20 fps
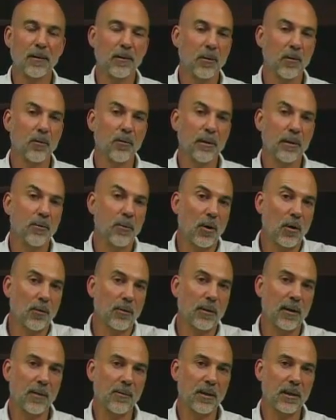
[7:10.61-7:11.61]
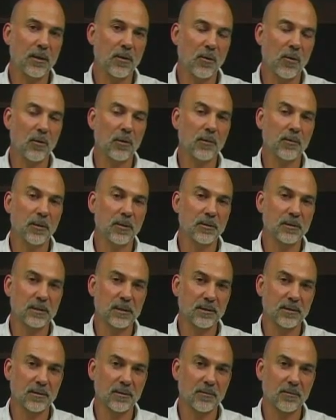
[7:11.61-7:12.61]
you're reprogramming your whole immune
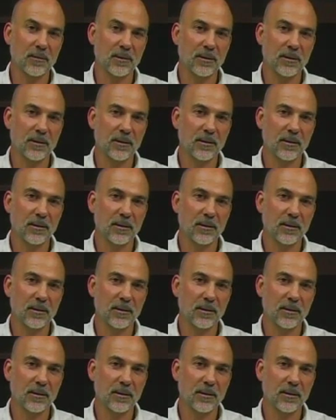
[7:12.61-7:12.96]
system.